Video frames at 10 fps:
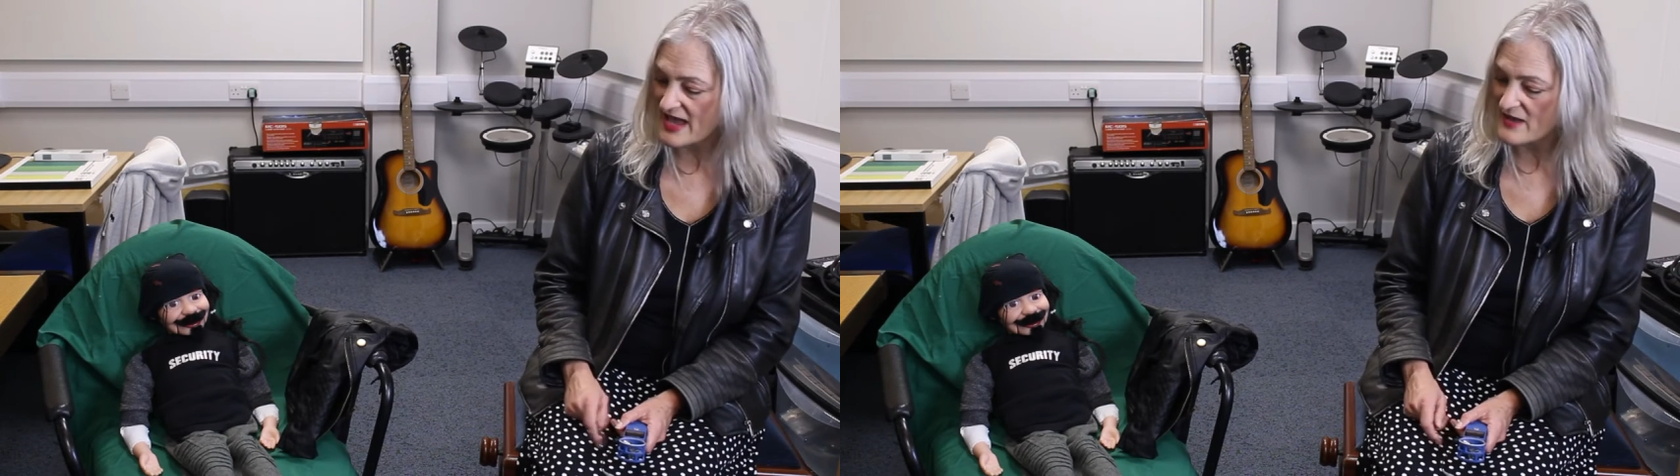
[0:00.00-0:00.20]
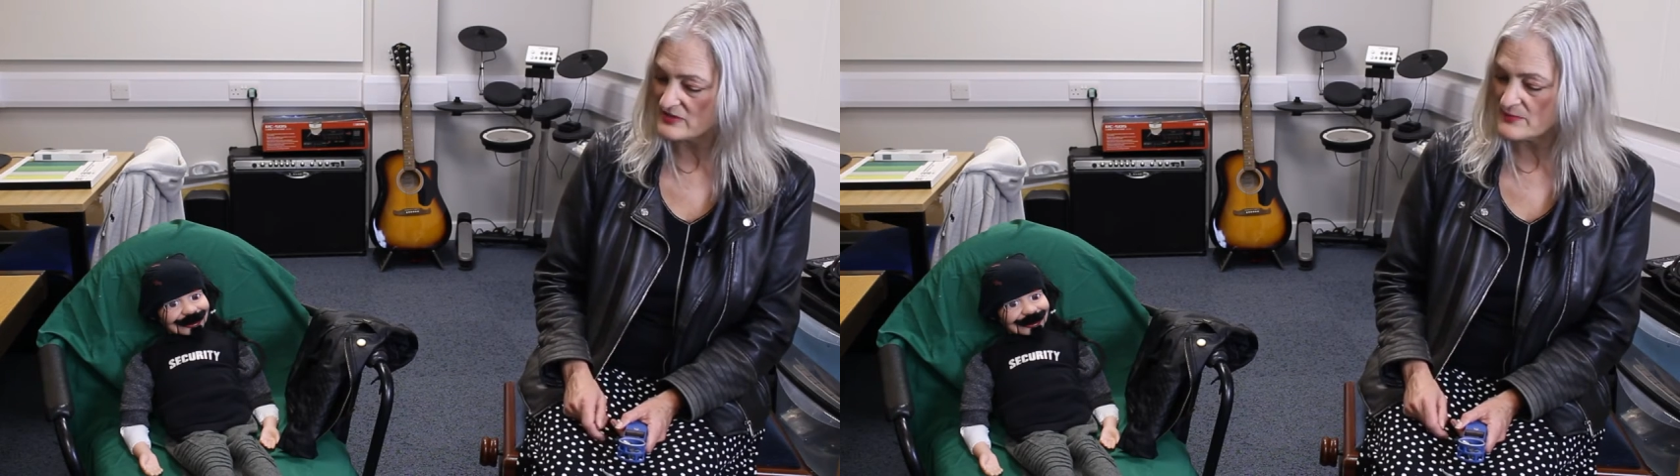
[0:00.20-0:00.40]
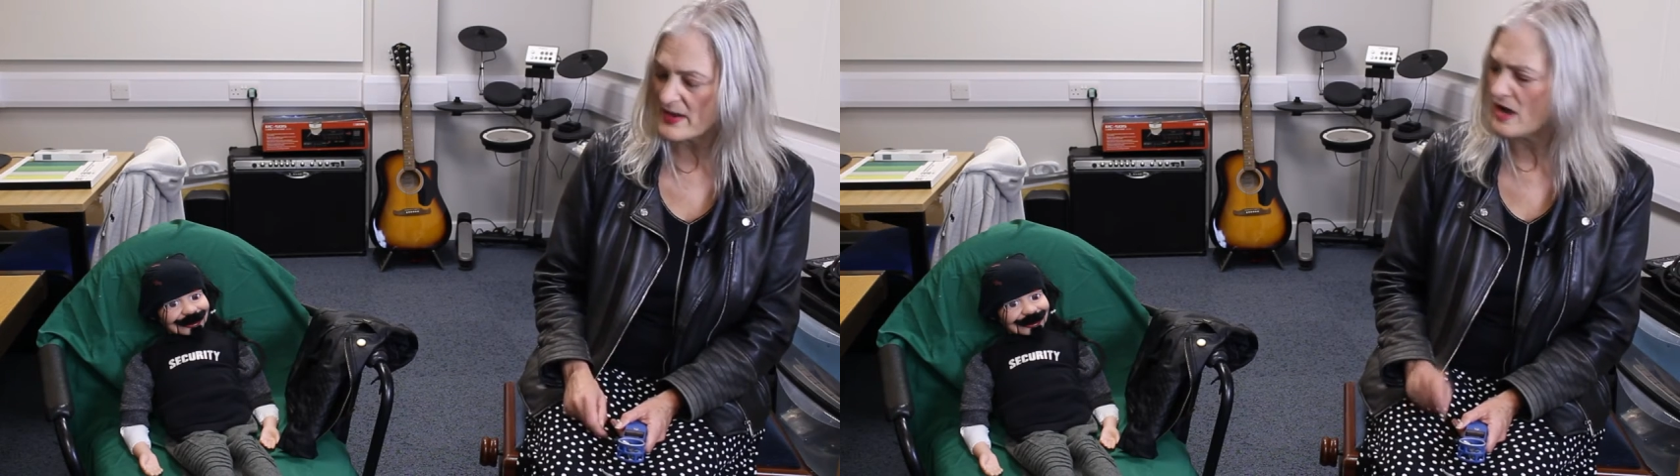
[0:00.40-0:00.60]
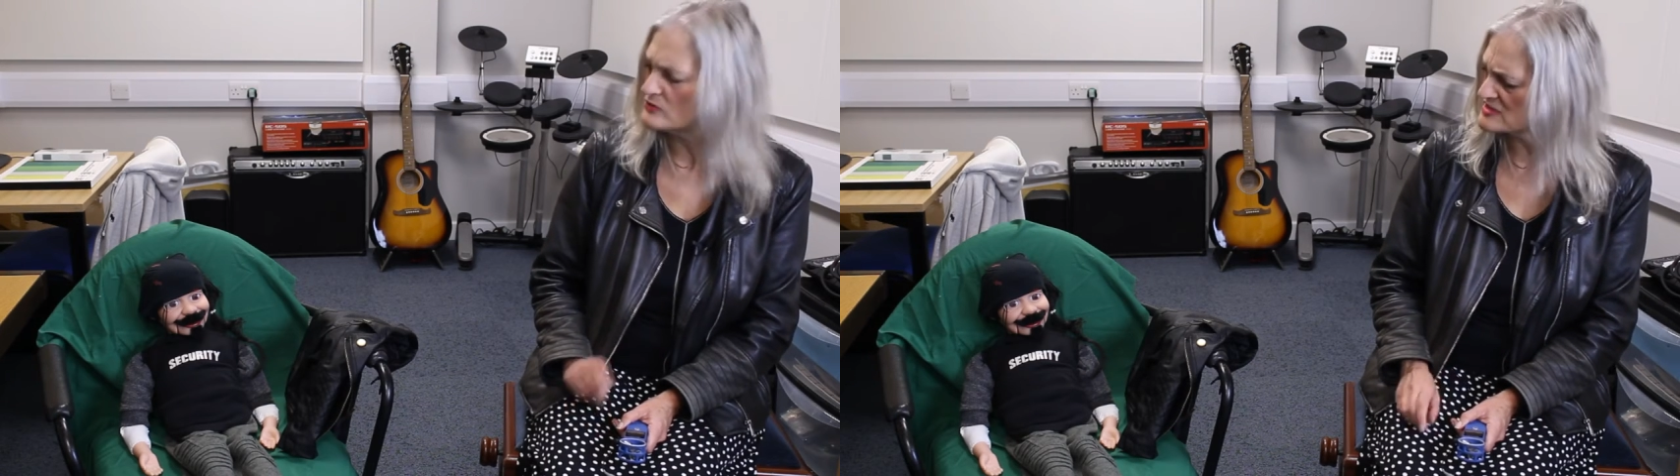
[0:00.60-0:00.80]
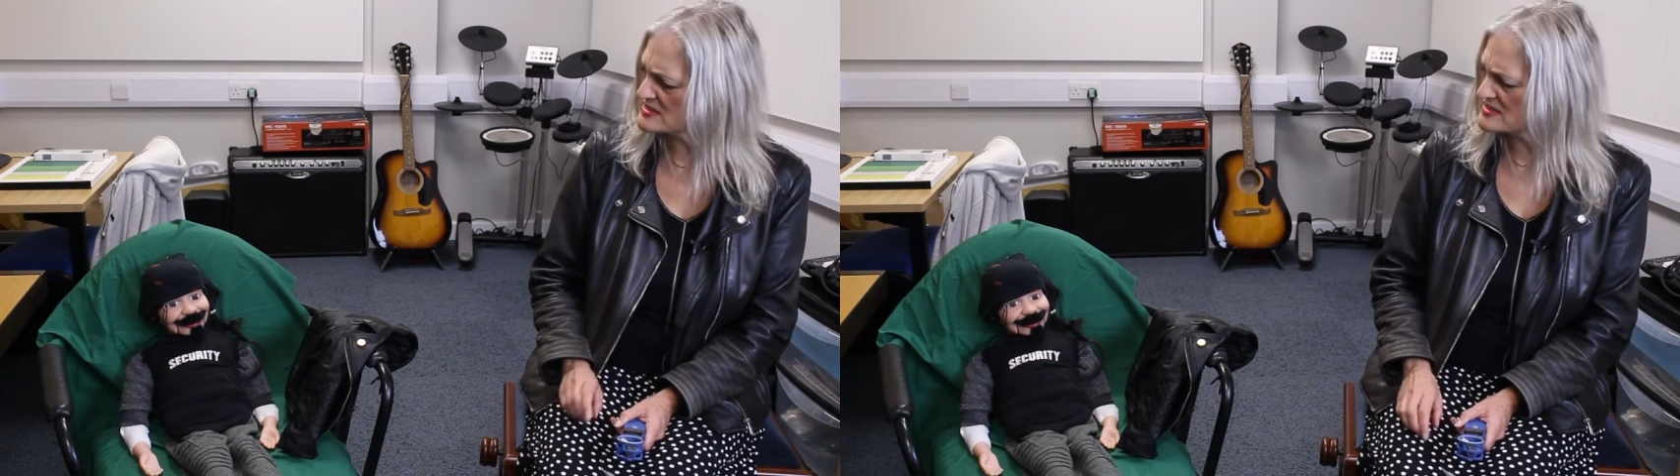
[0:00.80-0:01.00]
Out and about. I
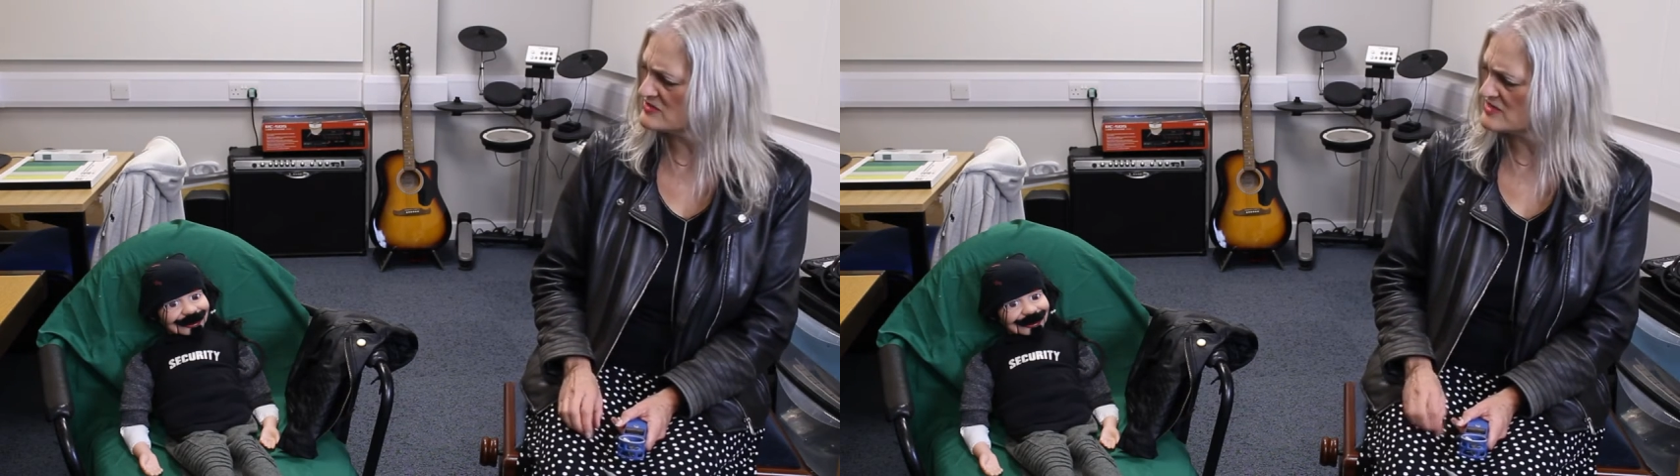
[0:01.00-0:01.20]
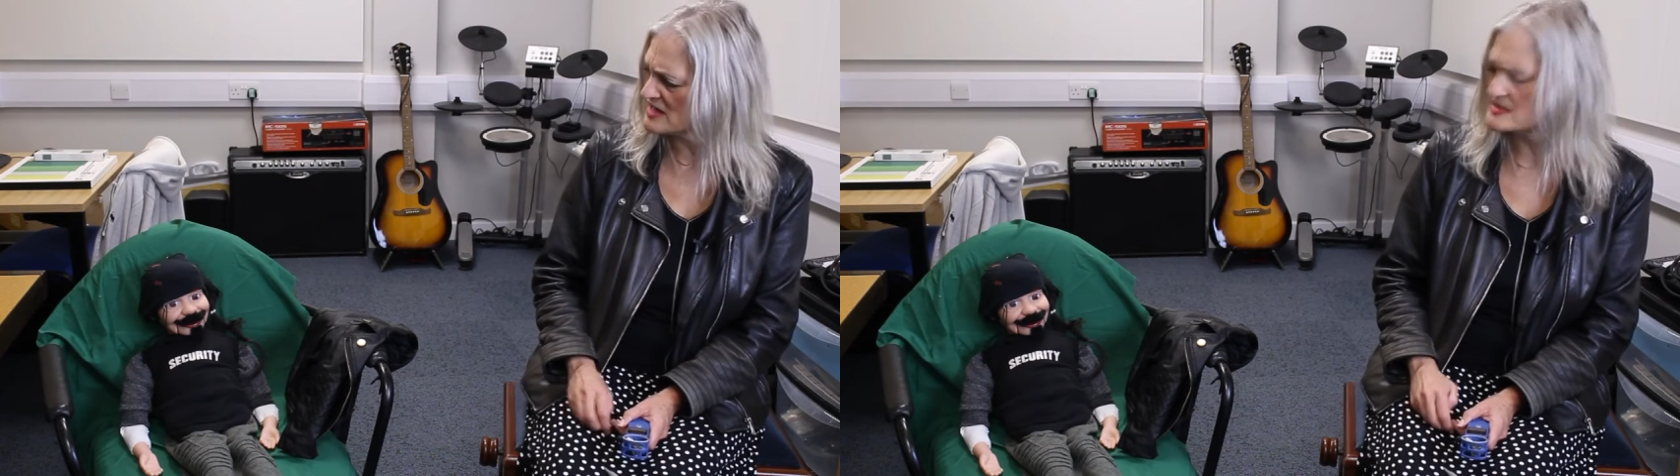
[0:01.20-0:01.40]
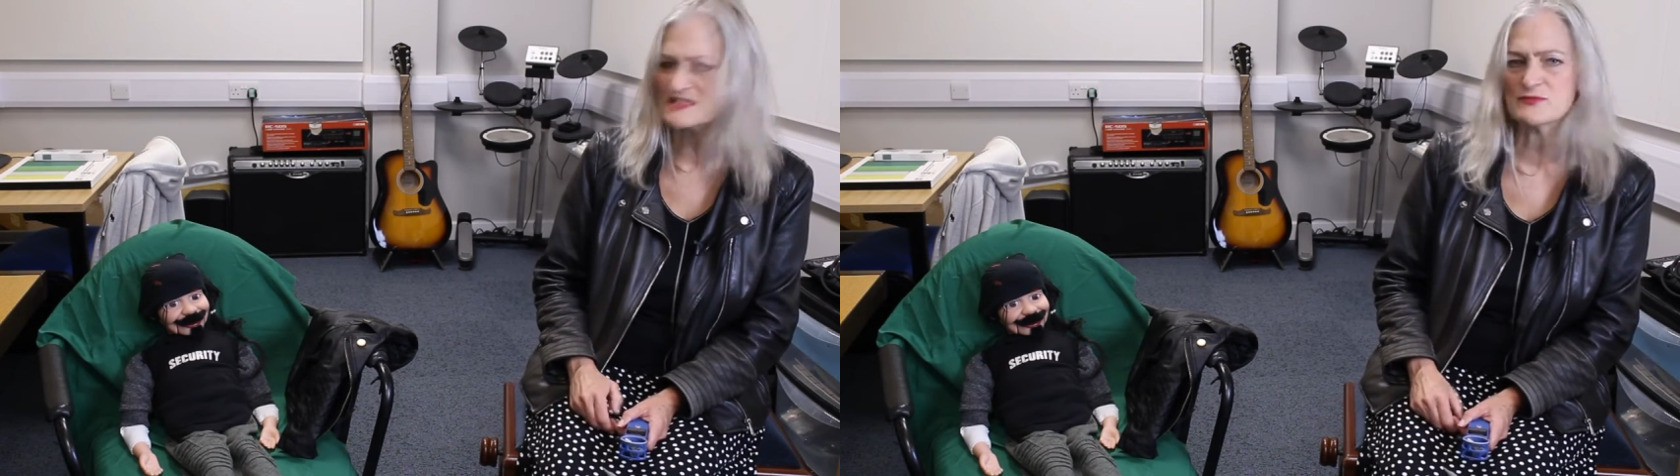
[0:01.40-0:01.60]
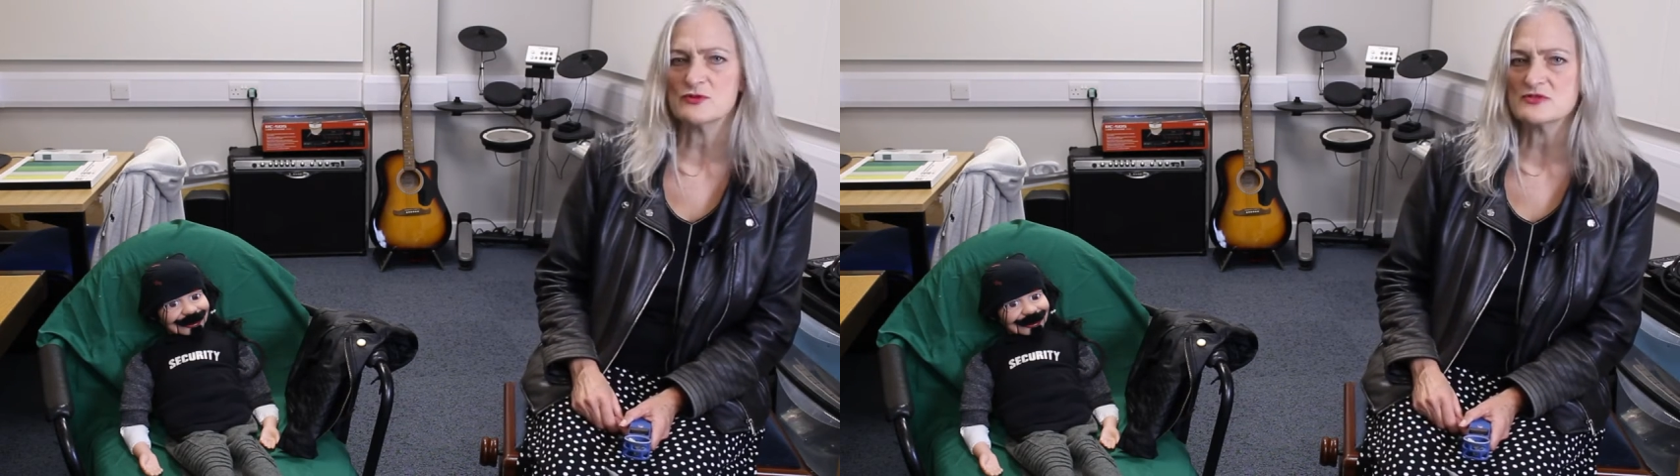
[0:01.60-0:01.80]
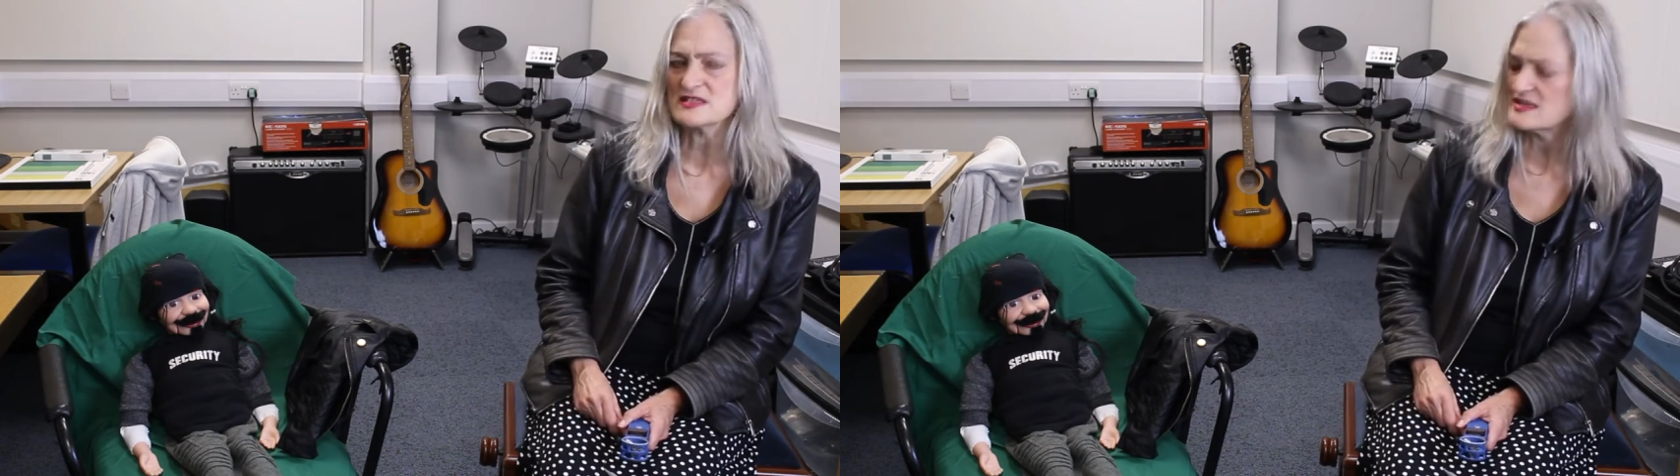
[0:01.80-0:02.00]
want to see you down the
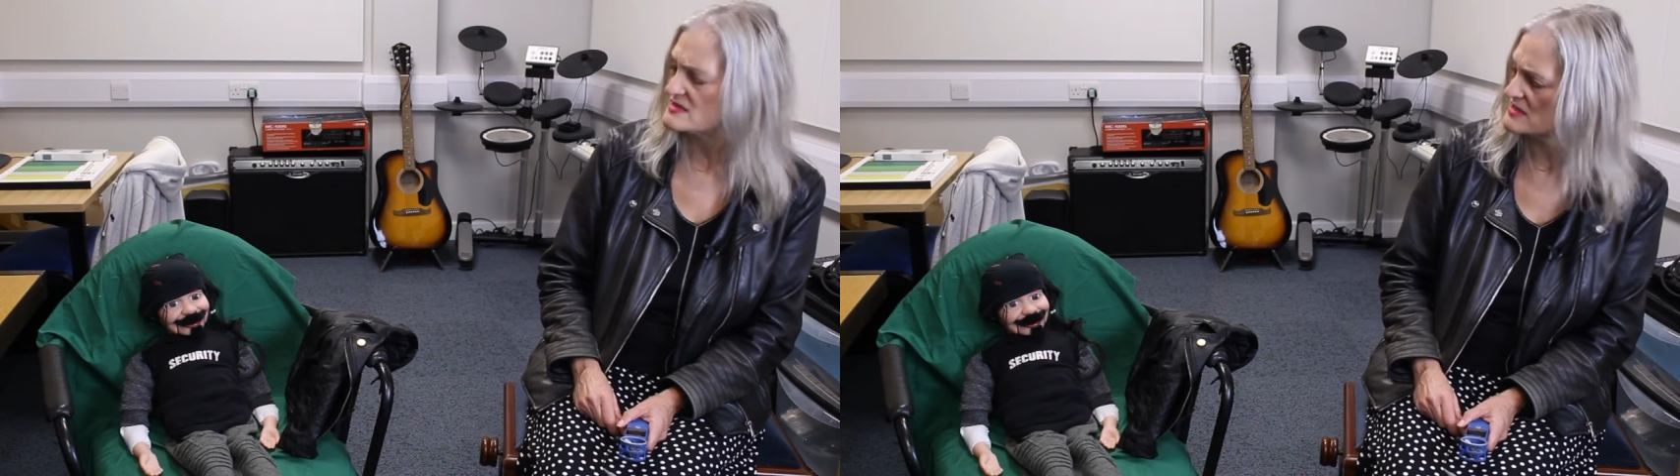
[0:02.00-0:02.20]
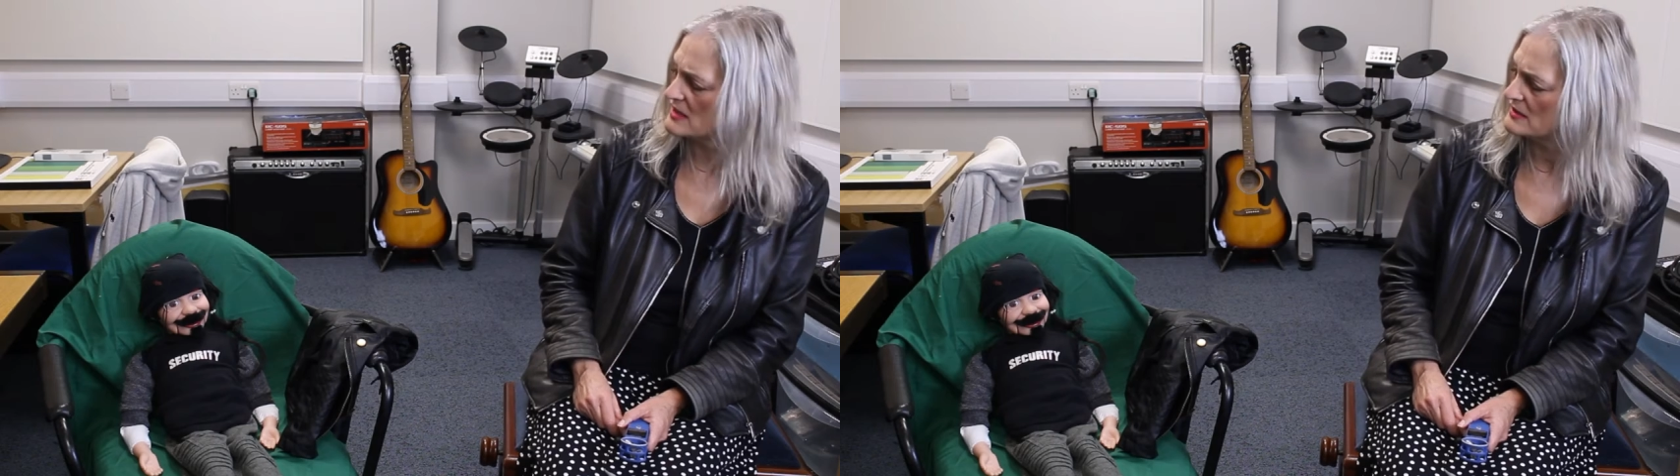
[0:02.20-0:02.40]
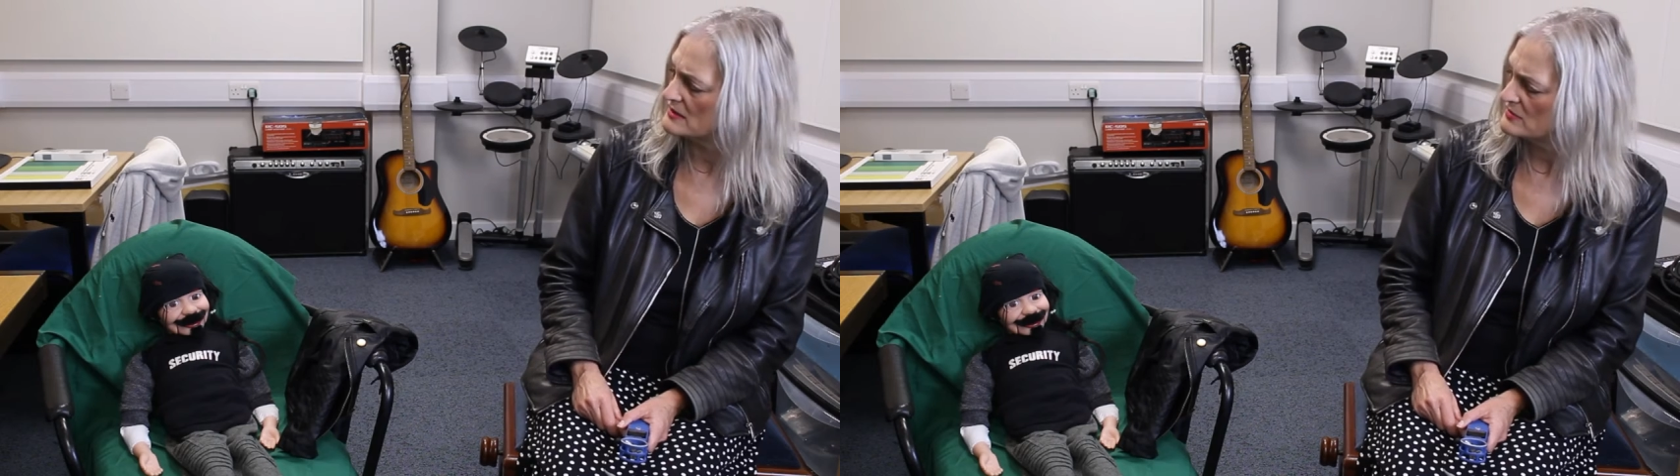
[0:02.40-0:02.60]
sports centre.